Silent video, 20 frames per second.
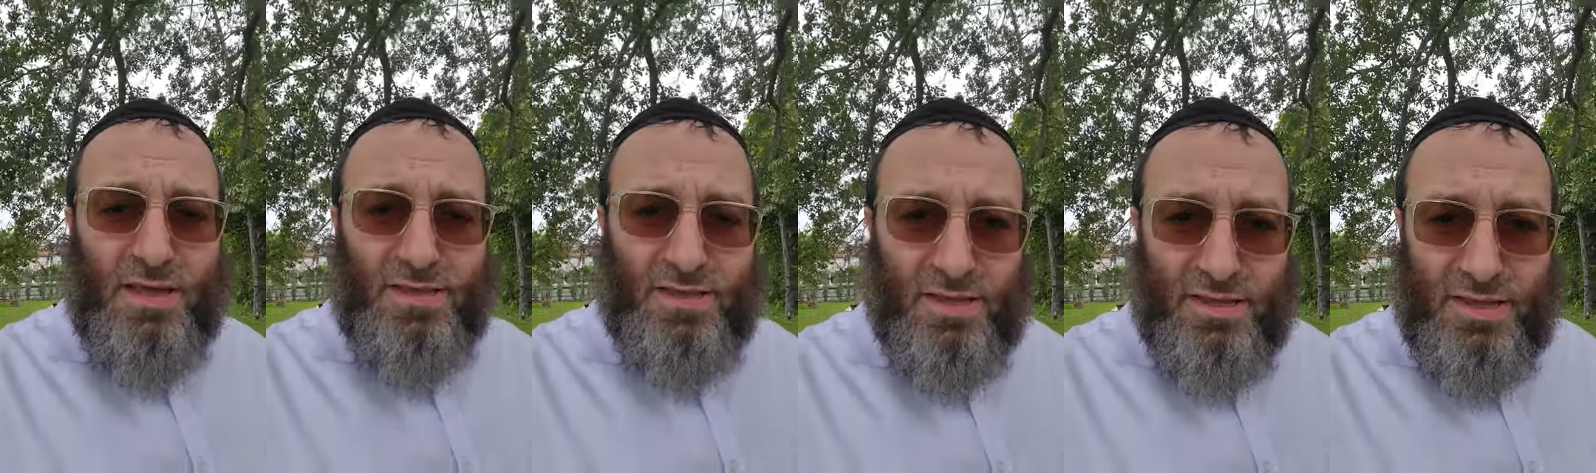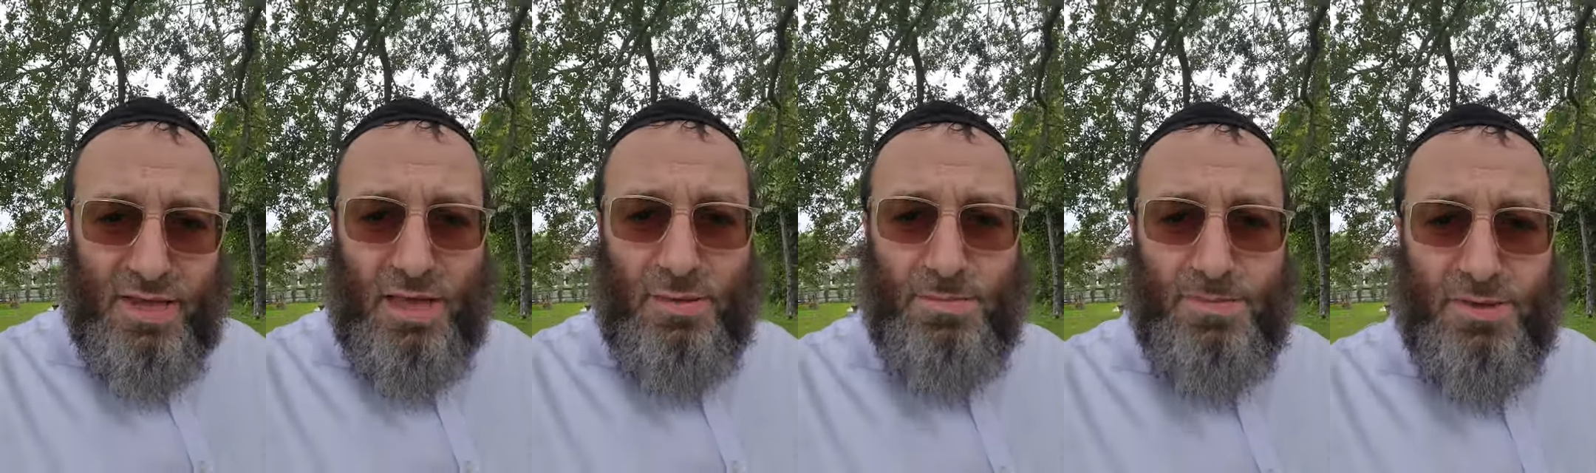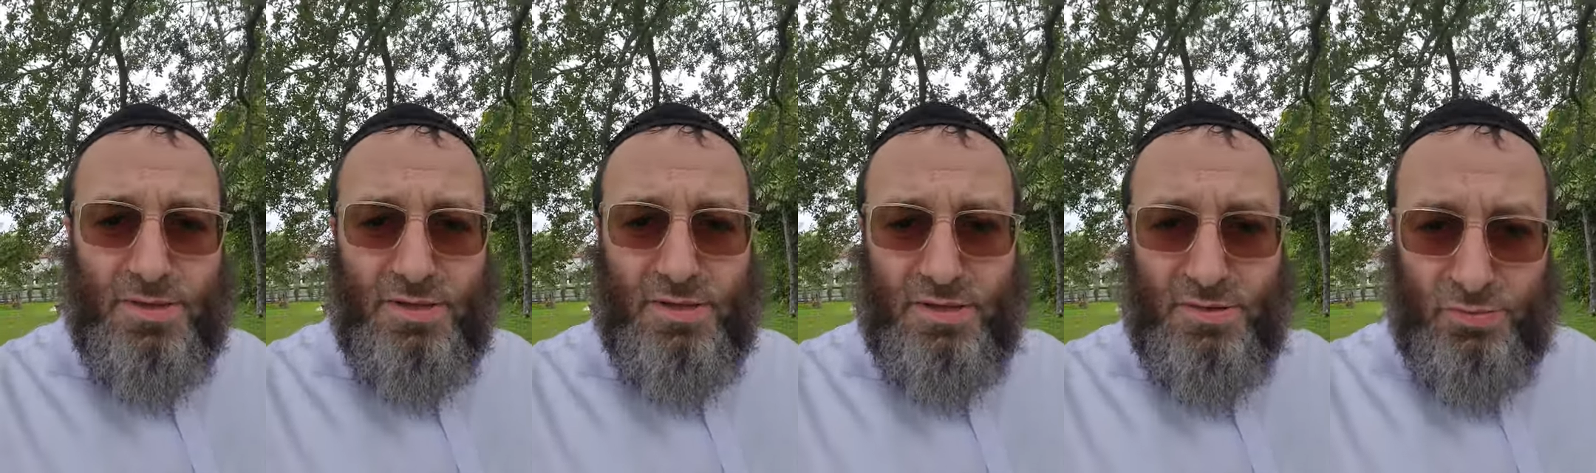the
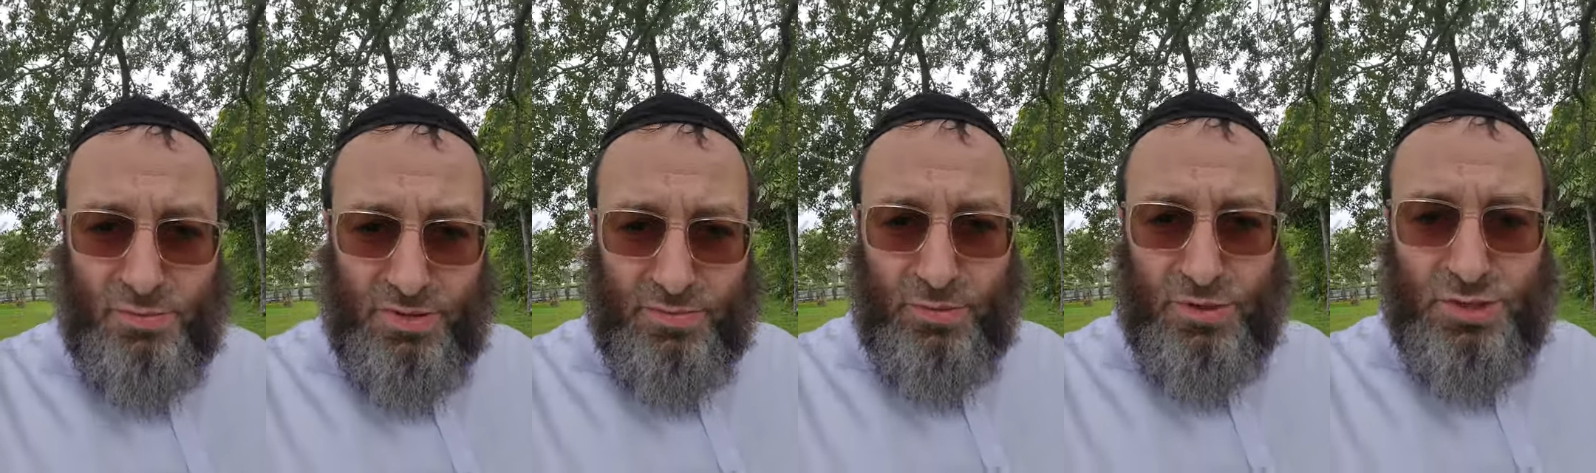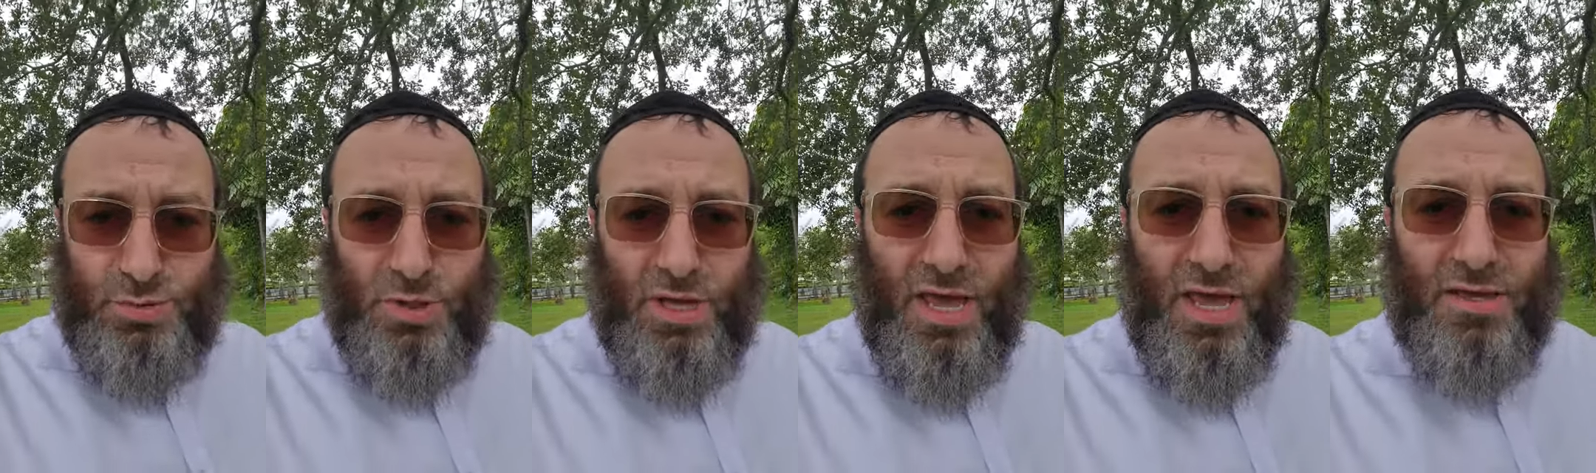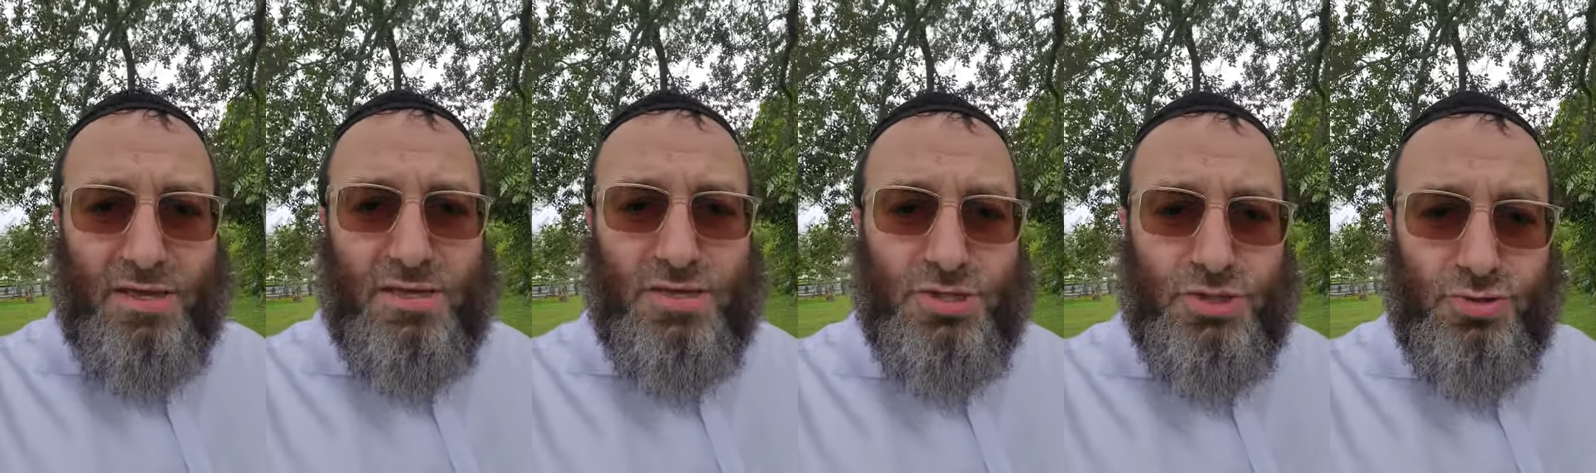temple which we
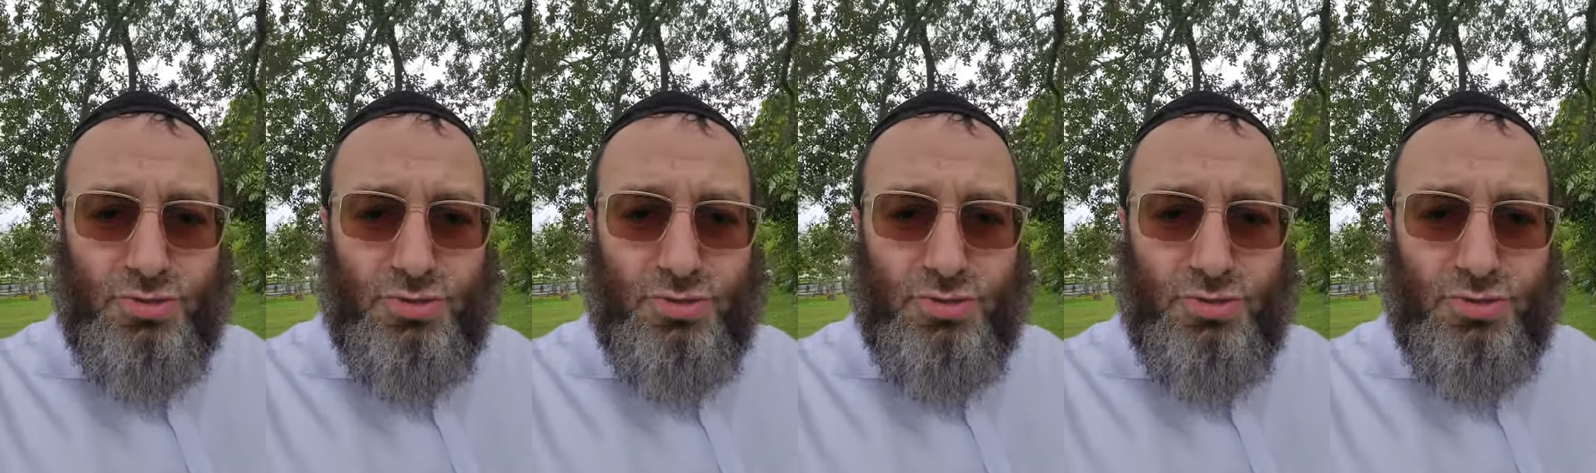had in